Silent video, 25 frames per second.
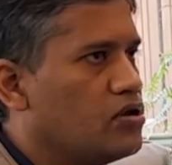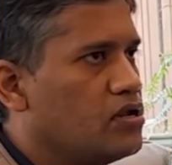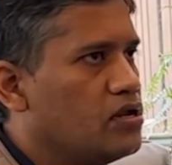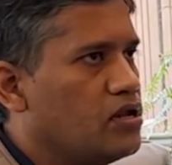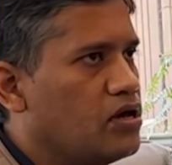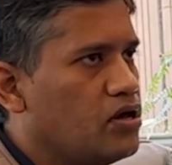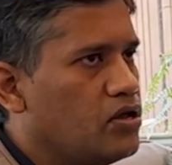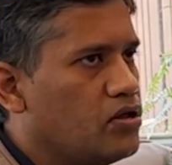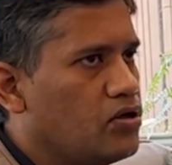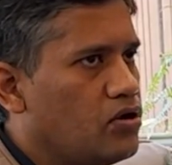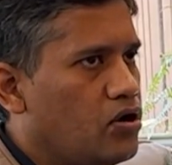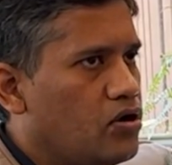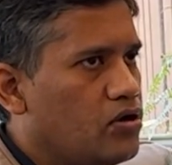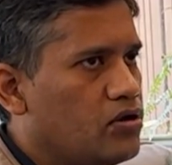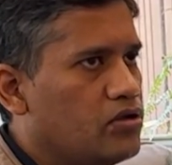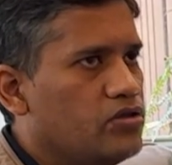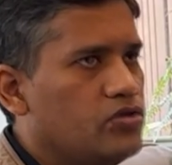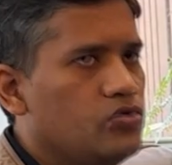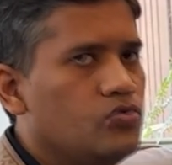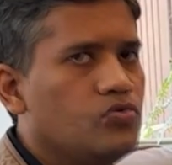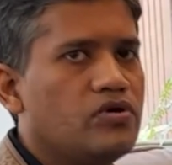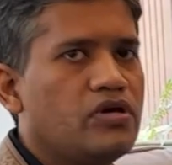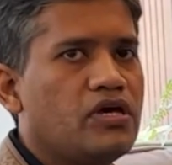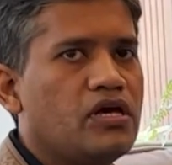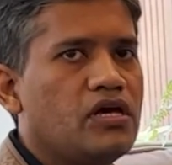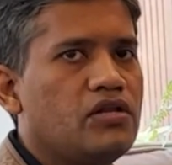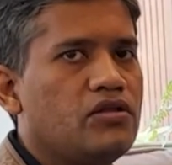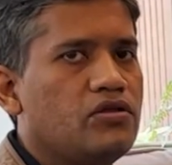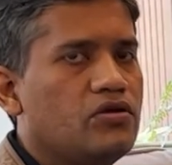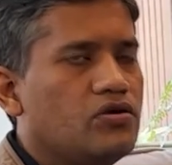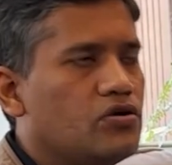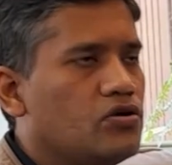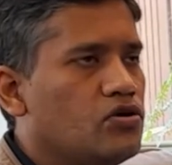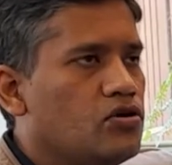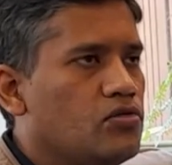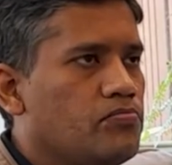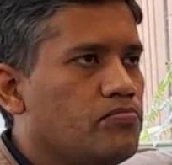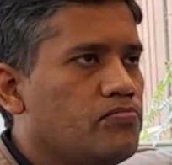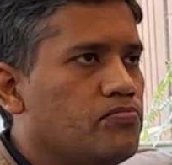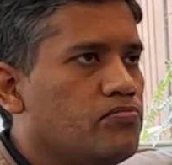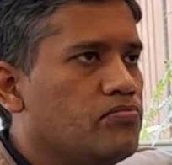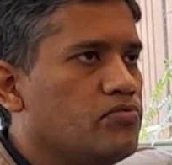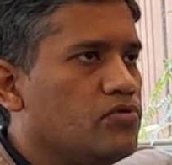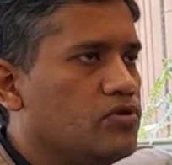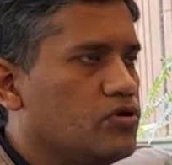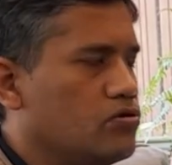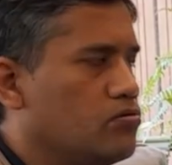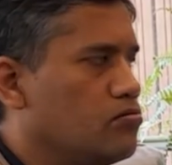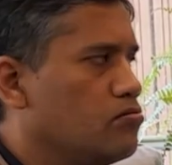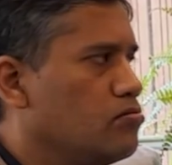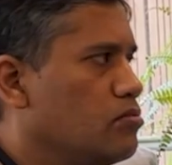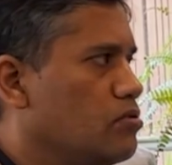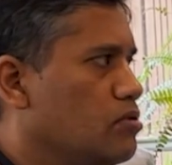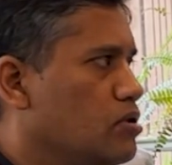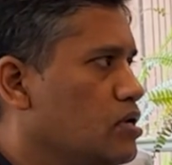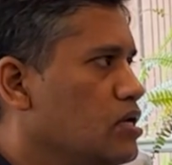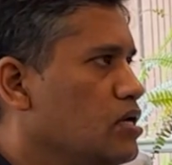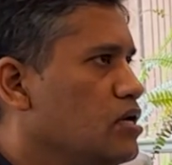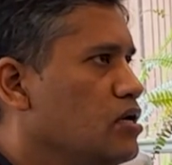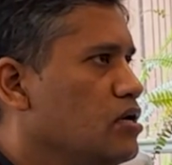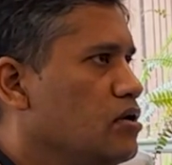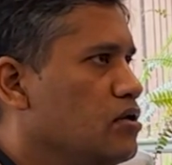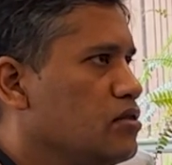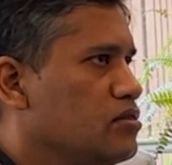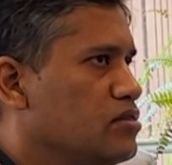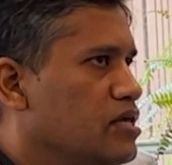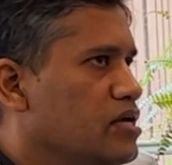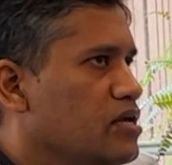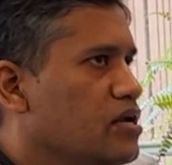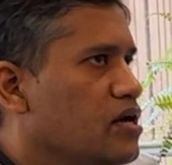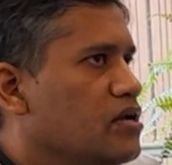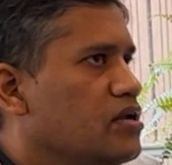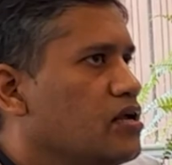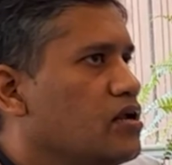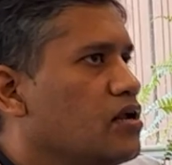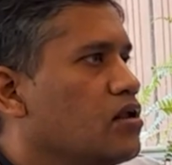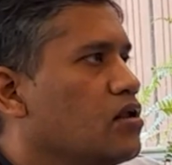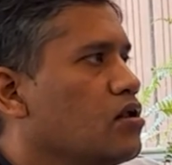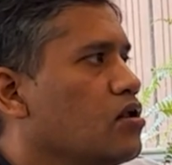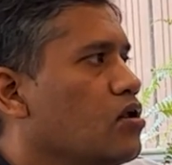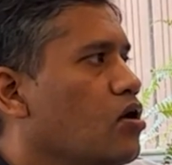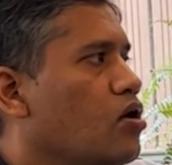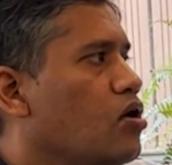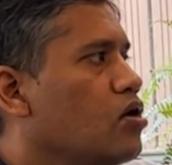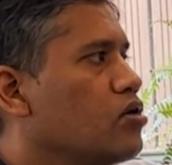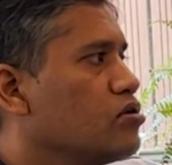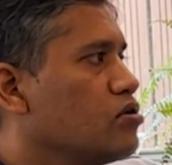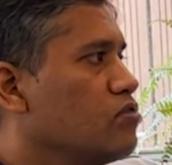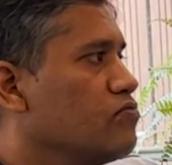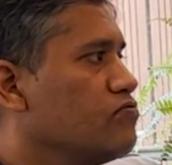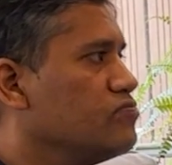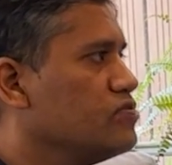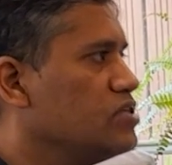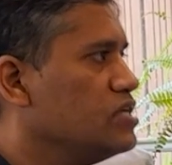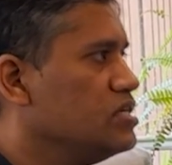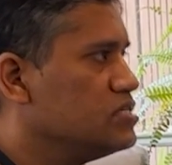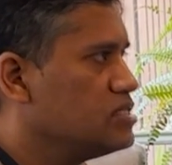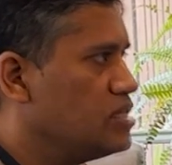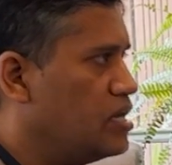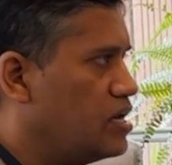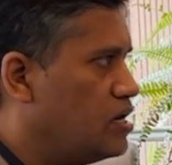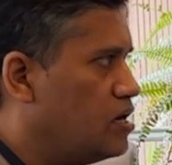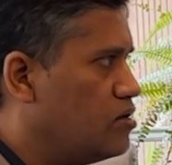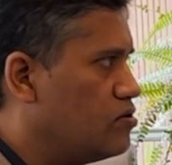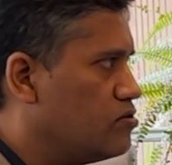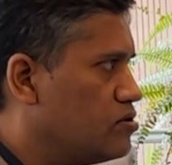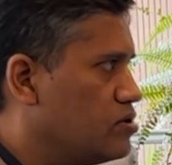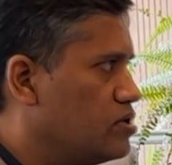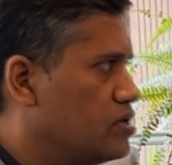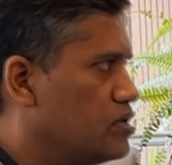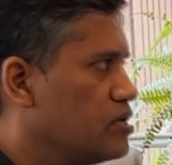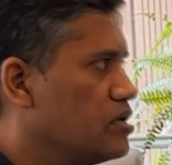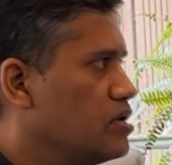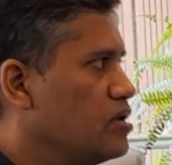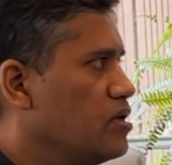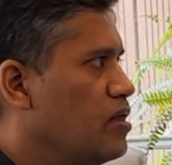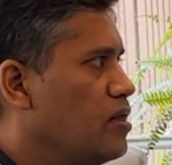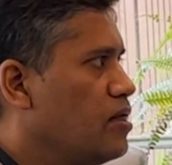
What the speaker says: in UK and Europe, there are a lot of these that are out there.